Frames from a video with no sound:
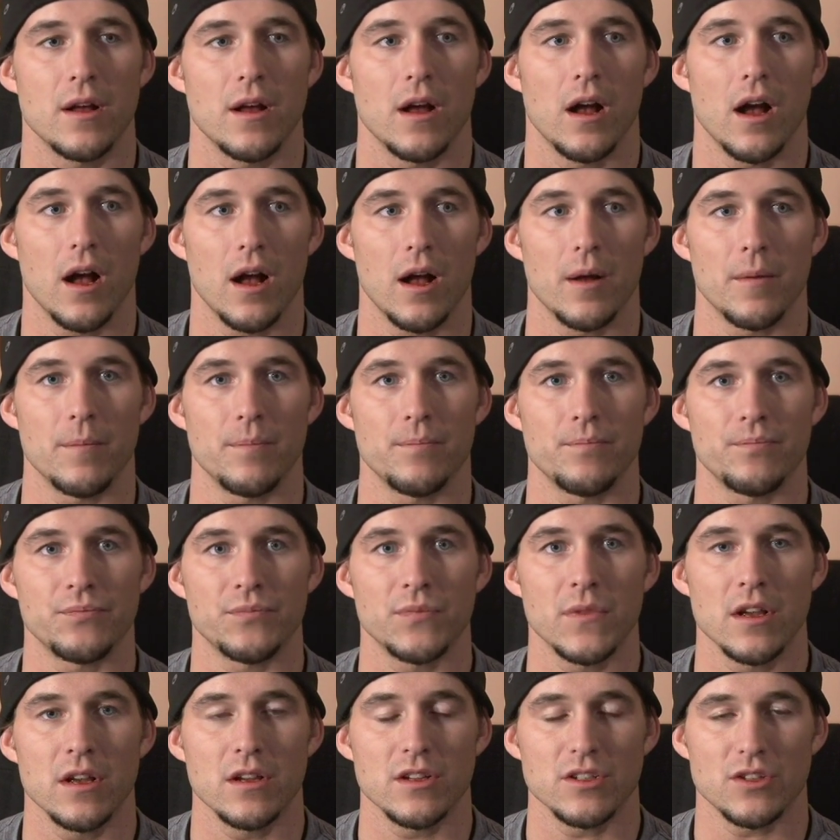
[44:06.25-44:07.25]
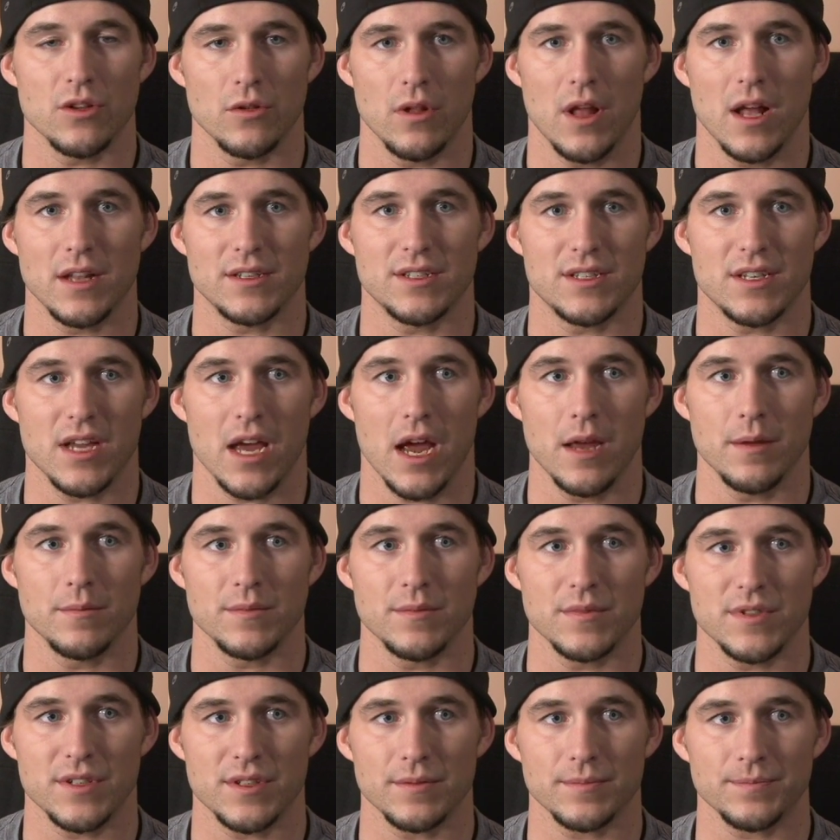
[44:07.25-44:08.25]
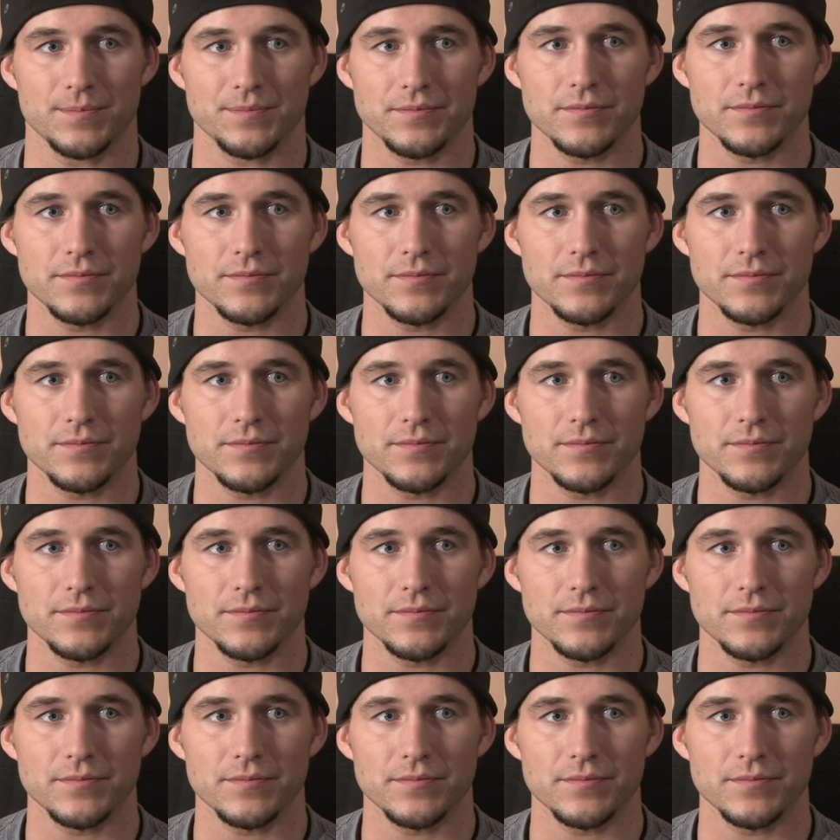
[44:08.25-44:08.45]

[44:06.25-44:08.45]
So lots of times,